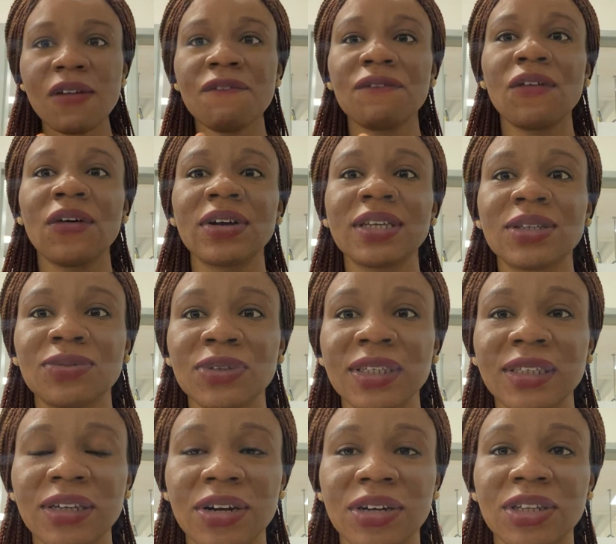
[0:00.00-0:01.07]
for
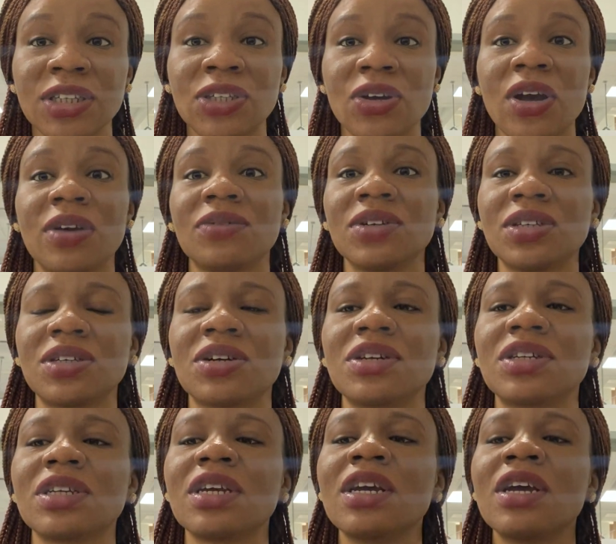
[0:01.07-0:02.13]
his or her
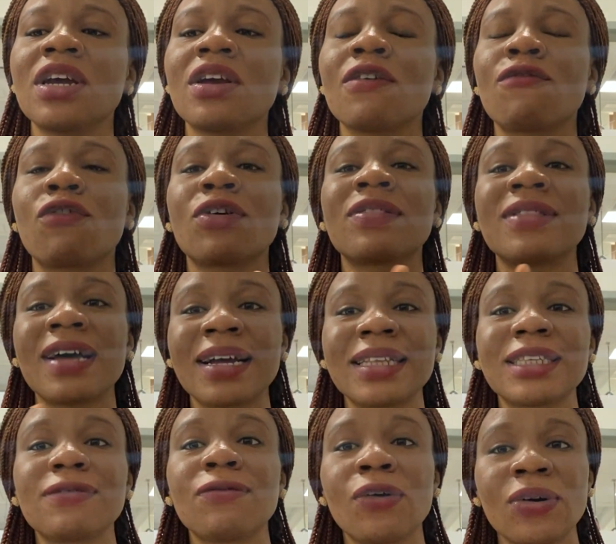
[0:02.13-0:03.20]
research for
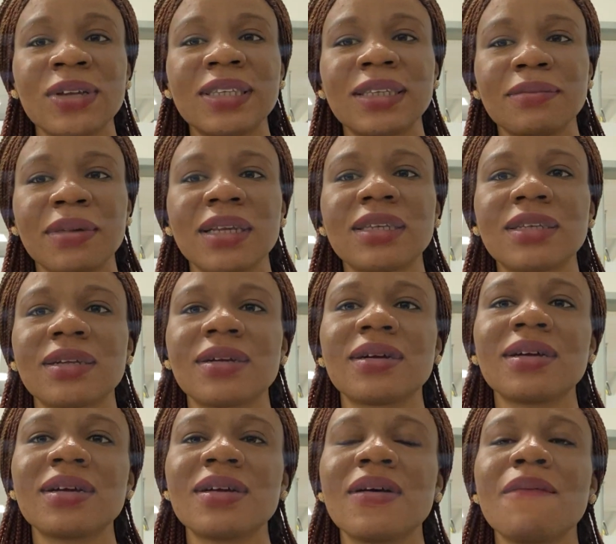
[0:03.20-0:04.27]
that fall semester.
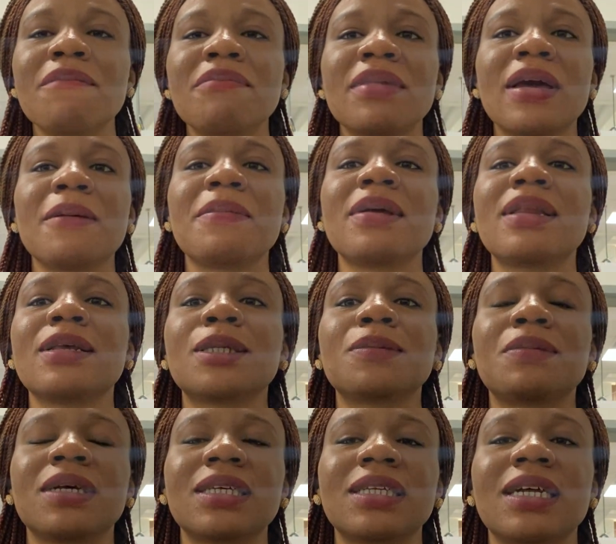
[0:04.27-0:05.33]
Maybe the
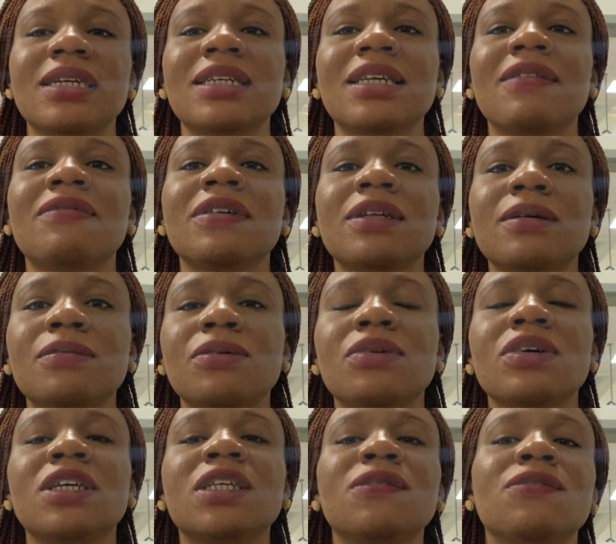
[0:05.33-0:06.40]
space that is available
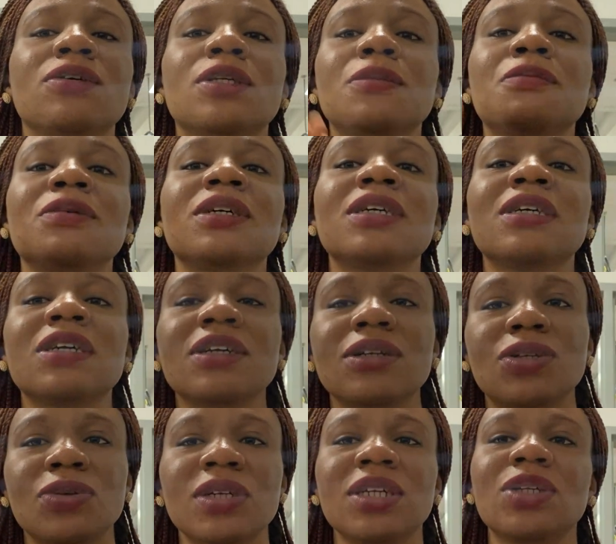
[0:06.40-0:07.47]
is for spring
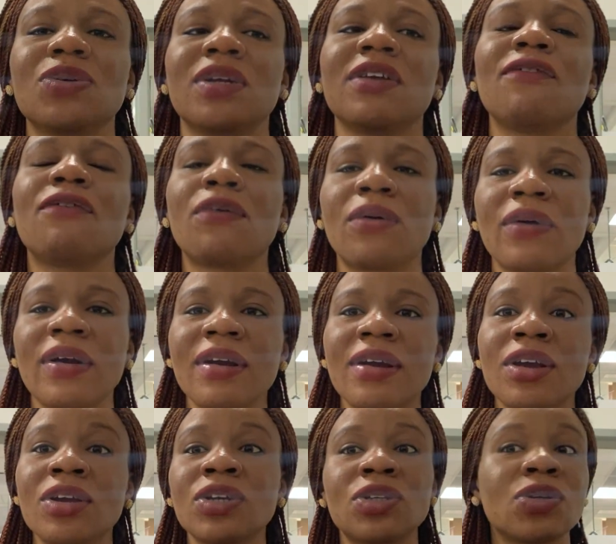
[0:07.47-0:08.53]
2024.
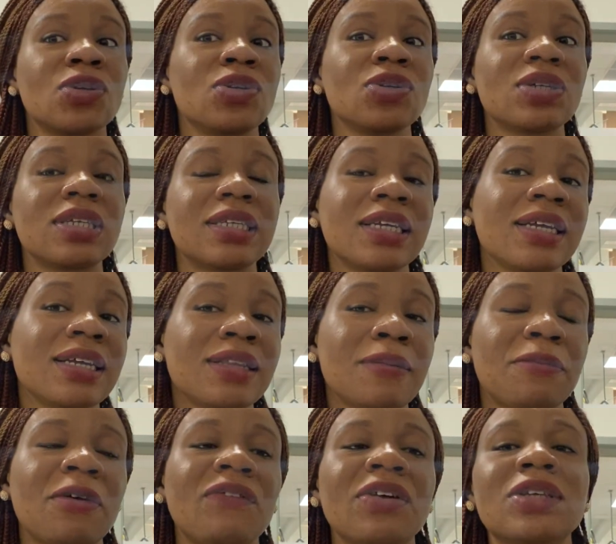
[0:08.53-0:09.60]
So you see, the
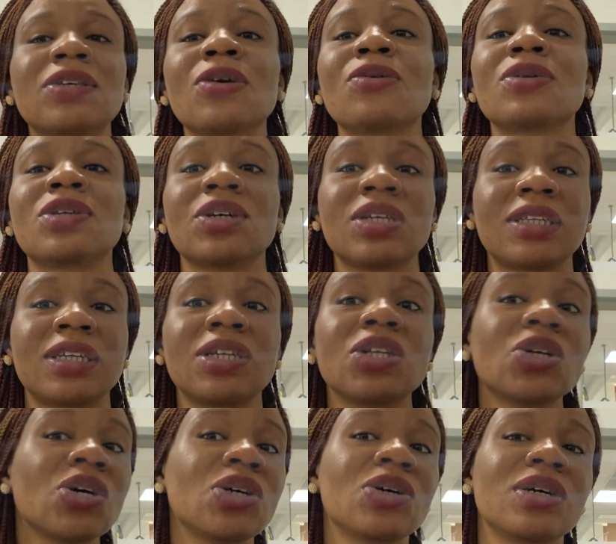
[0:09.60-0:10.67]
professor will just
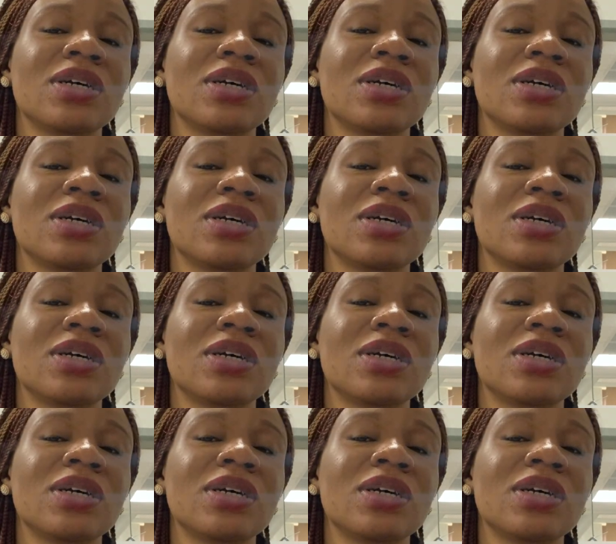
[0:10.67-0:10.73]
ignore your